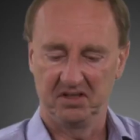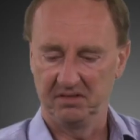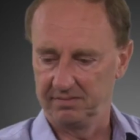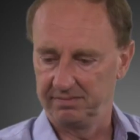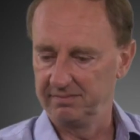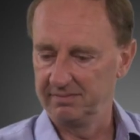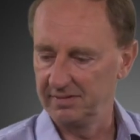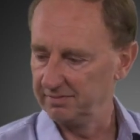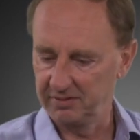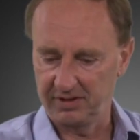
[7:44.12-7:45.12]
you know,
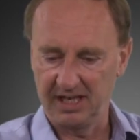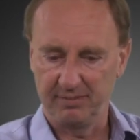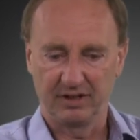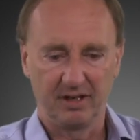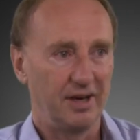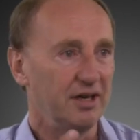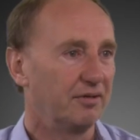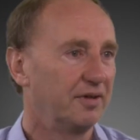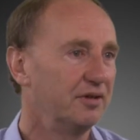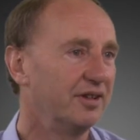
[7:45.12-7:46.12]
a table and a
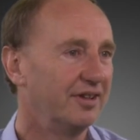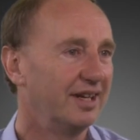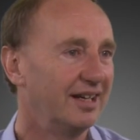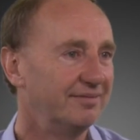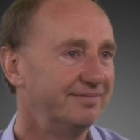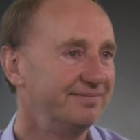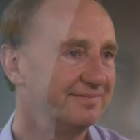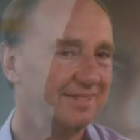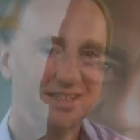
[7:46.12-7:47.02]
microphone and